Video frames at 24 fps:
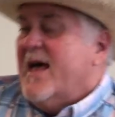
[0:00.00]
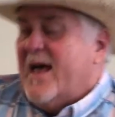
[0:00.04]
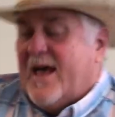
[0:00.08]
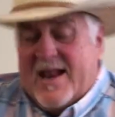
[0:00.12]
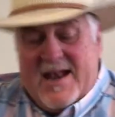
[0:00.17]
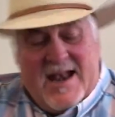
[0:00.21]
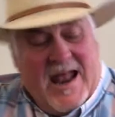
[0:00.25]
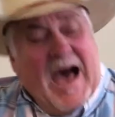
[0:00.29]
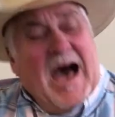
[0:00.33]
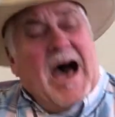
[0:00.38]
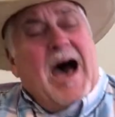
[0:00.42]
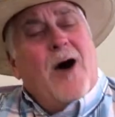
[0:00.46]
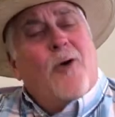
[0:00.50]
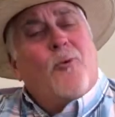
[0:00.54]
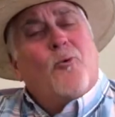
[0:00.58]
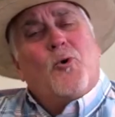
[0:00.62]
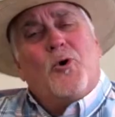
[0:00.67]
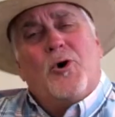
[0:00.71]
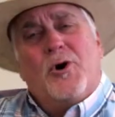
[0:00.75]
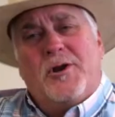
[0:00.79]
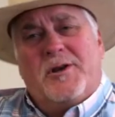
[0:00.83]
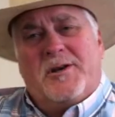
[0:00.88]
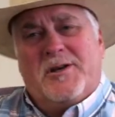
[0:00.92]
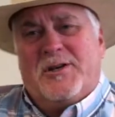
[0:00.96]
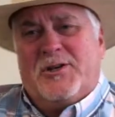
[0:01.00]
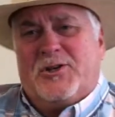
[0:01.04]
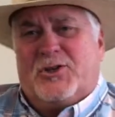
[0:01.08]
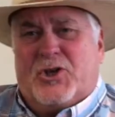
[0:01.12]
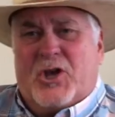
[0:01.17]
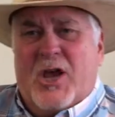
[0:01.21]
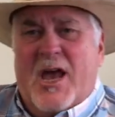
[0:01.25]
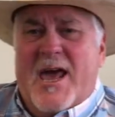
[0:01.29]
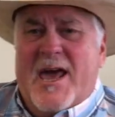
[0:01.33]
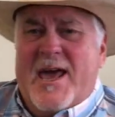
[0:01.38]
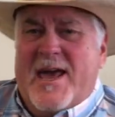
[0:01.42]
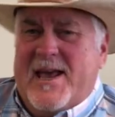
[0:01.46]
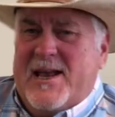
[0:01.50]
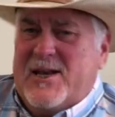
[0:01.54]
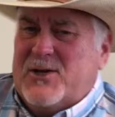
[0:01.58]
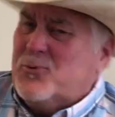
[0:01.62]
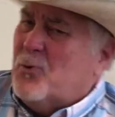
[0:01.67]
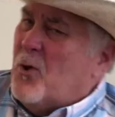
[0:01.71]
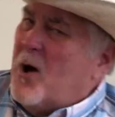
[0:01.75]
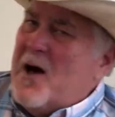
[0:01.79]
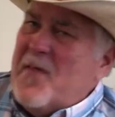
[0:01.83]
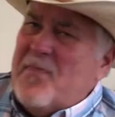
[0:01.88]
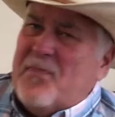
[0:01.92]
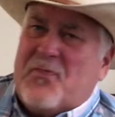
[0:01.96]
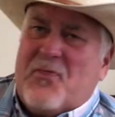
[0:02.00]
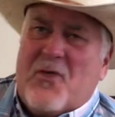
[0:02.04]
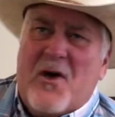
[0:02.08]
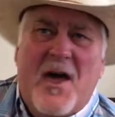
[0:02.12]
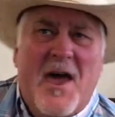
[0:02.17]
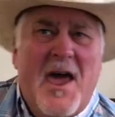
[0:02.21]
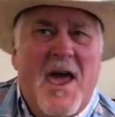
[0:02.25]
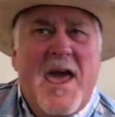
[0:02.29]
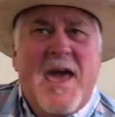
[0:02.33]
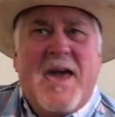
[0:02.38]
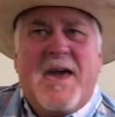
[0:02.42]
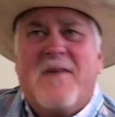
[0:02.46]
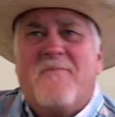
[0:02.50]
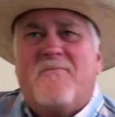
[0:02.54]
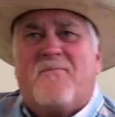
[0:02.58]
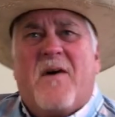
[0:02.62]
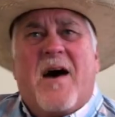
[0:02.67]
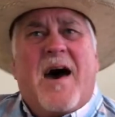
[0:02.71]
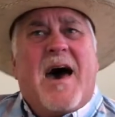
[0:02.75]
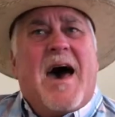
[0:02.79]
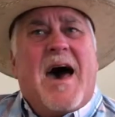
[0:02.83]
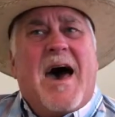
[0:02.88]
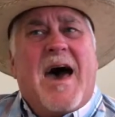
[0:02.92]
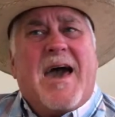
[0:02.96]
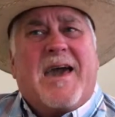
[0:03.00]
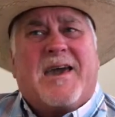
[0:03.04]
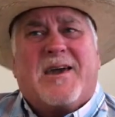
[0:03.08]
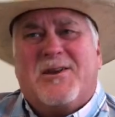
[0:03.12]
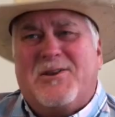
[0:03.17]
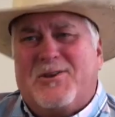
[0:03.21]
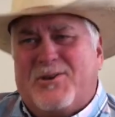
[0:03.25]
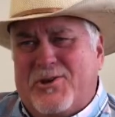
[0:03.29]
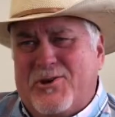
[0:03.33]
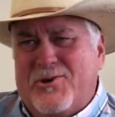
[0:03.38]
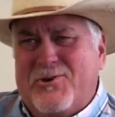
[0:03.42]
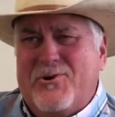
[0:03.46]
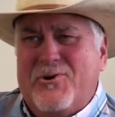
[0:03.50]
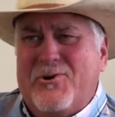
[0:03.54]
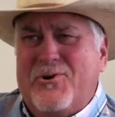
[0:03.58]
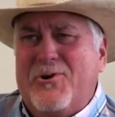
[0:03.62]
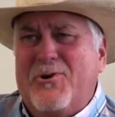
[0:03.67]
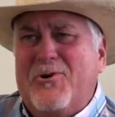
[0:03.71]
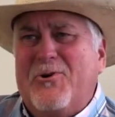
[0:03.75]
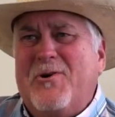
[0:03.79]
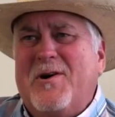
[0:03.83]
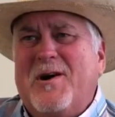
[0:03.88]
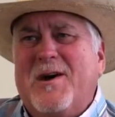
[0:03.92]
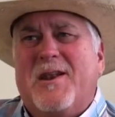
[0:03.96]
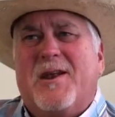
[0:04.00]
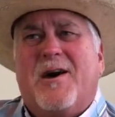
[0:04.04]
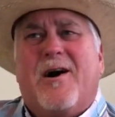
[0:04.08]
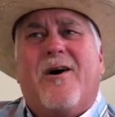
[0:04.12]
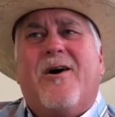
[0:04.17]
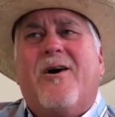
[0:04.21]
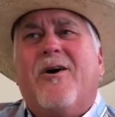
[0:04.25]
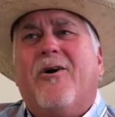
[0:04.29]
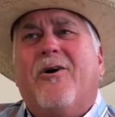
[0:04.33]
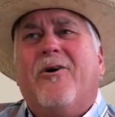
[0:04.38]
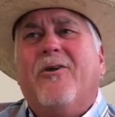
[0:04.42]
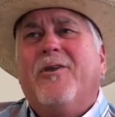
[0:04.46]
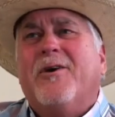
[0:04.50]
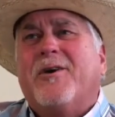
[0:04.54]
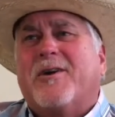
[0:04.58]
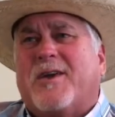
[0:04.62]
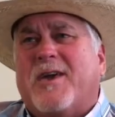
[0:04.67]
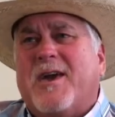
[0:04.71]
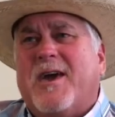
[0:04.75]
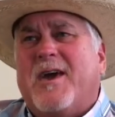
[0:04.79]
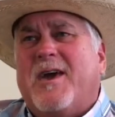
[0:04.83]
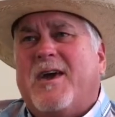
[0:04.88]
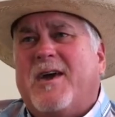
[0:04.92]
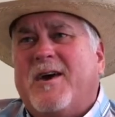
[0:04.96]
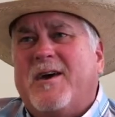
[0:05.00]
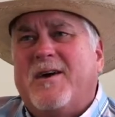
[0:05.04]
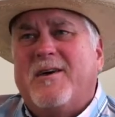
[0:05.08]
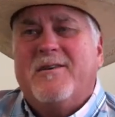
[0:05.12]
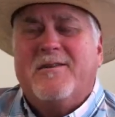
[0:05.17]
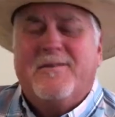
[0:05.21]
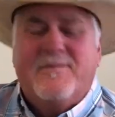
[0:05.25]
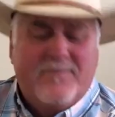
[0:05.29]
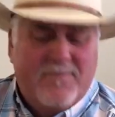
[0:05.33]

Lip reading: And I wouldn't change one thing if I could do it all again.